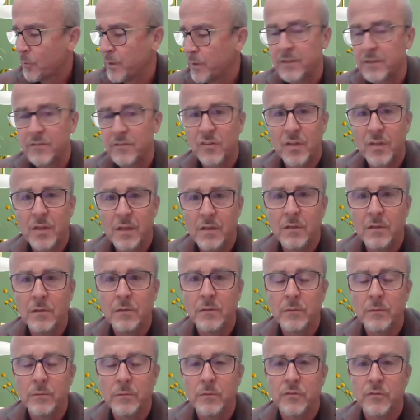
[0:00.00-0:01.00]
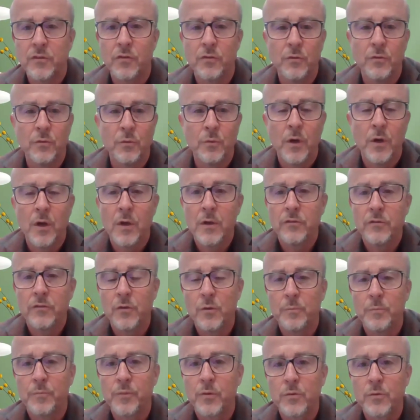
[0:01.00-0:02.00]
We continue to
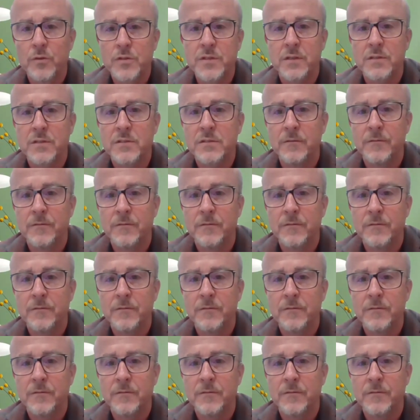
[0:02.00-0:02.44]
do process